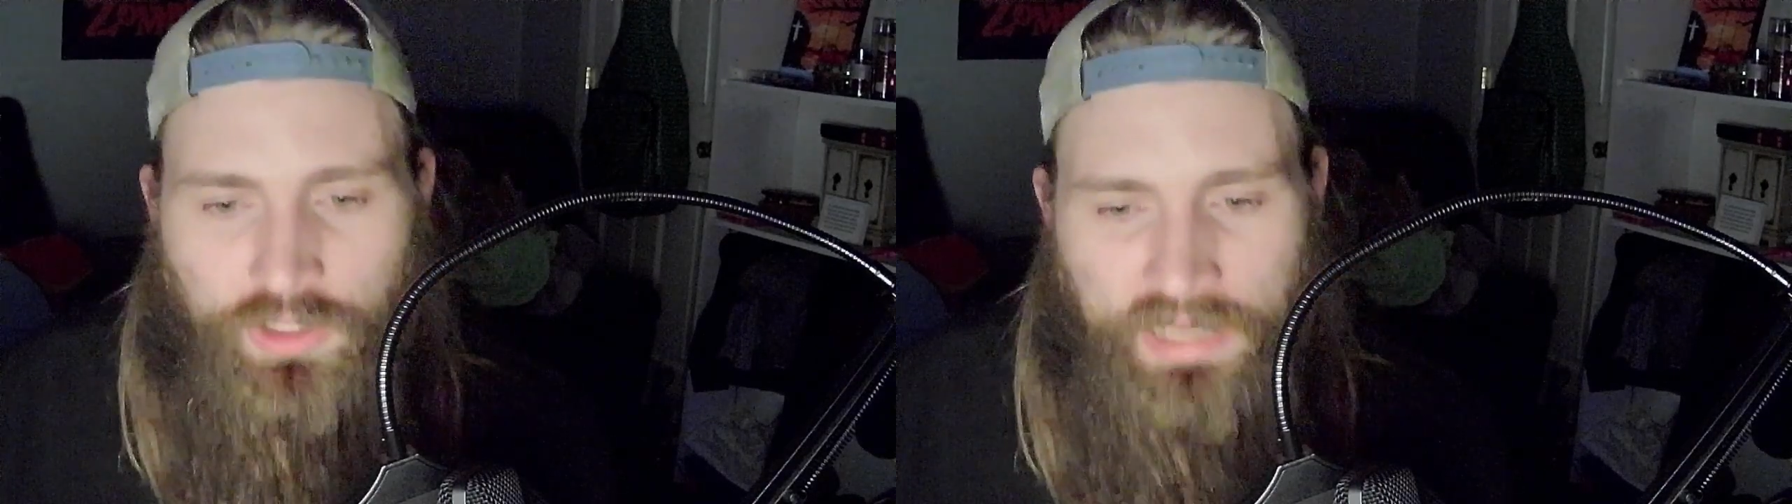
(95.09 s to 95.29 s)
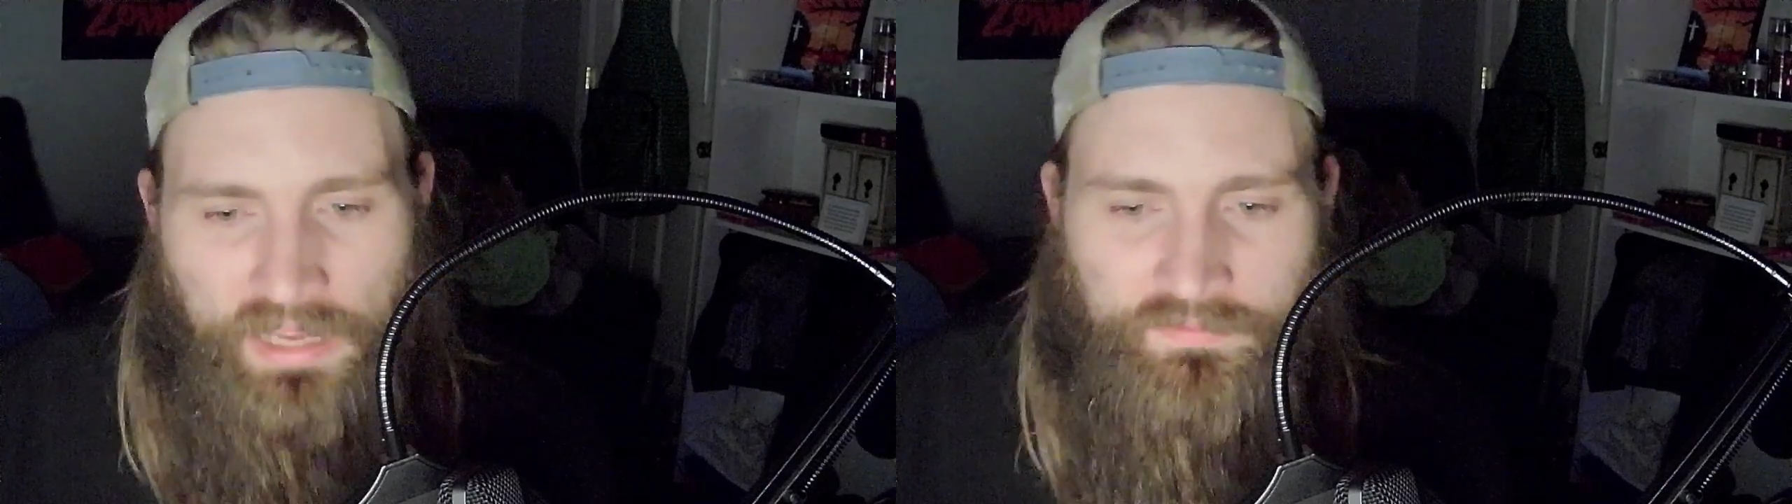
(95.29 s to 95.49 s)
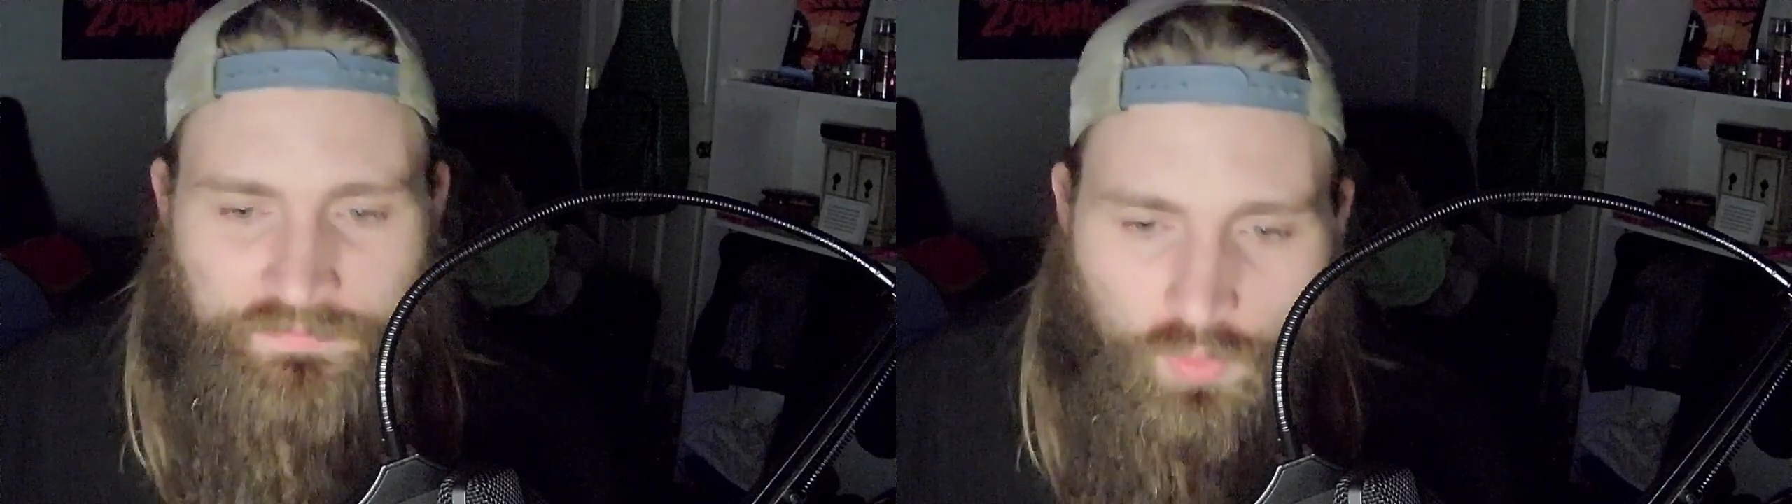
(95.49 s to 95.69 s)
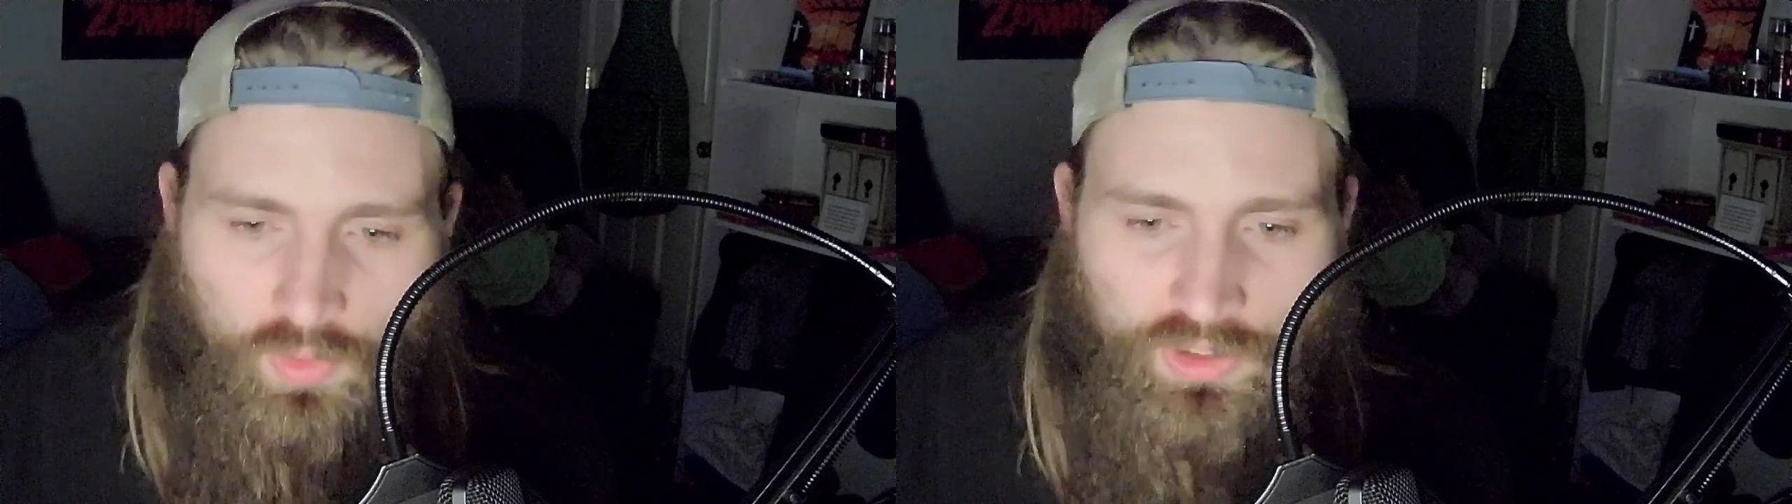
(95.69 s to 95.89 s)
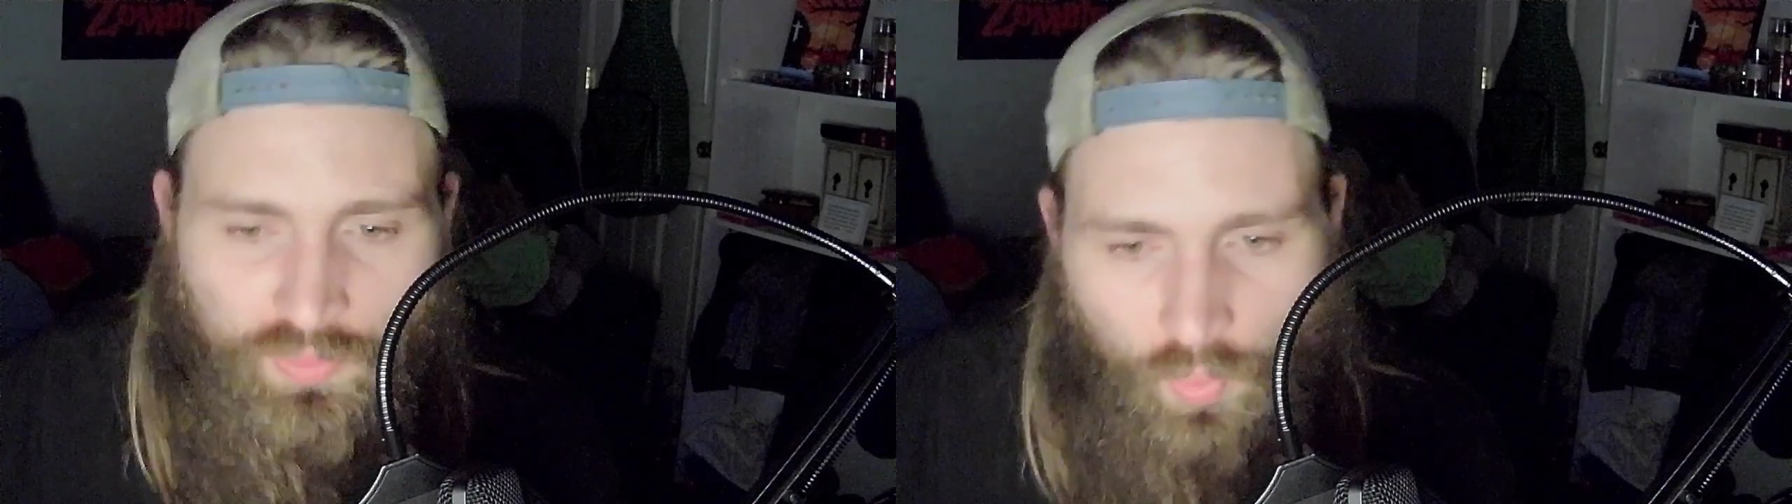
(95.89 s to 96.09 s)

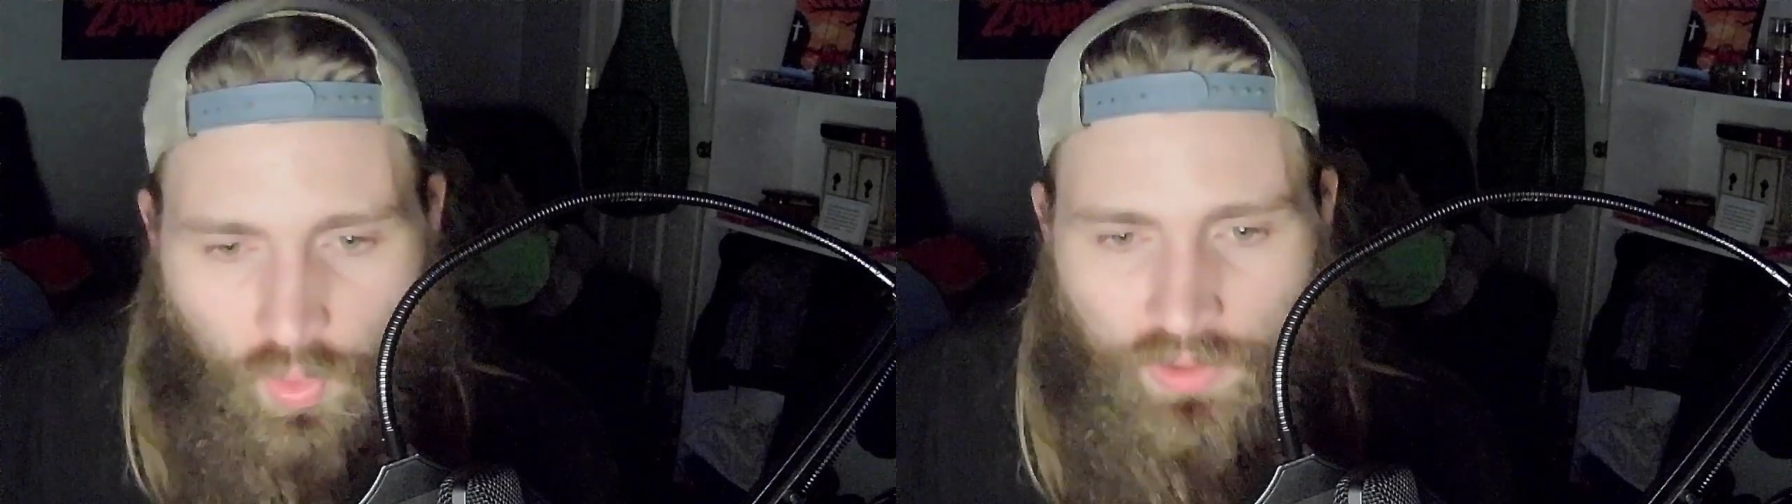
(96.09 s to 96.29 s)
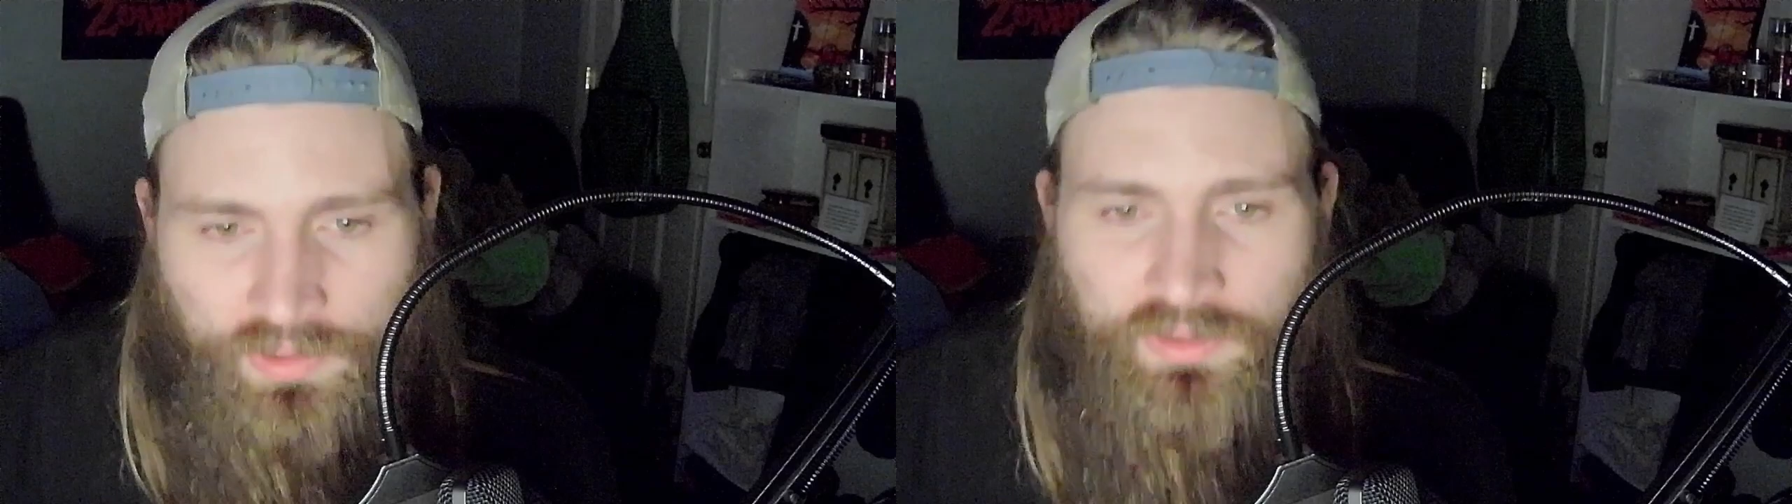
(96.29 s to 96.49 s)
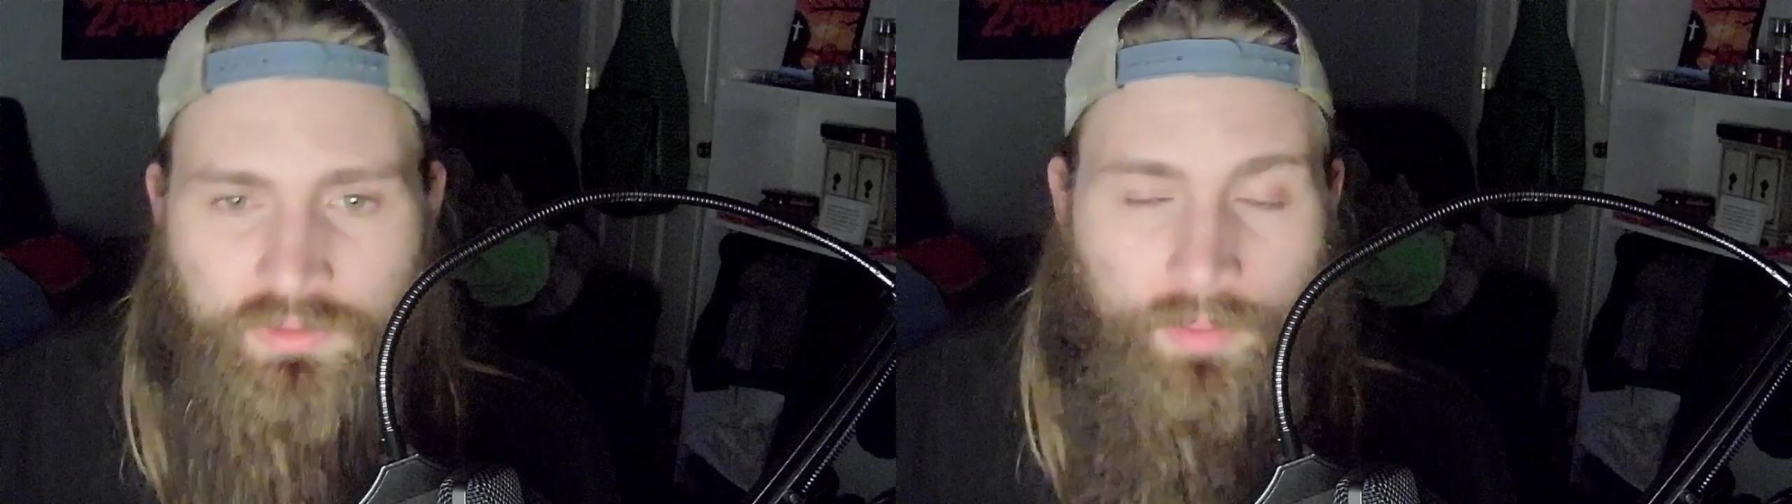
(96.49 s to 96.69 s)
9-4-1.